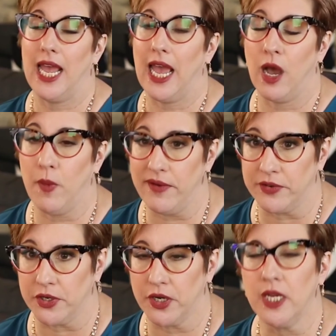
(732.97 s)
a website.
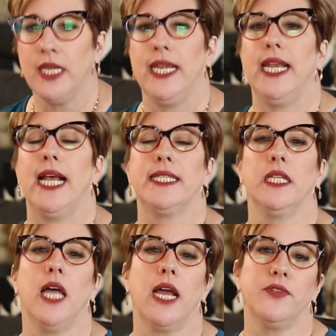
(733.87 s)

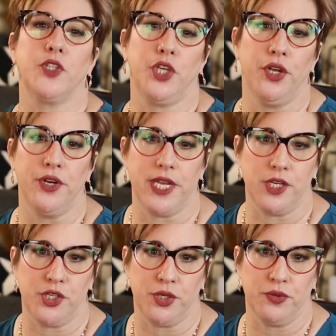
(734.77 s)
However, it has a lot of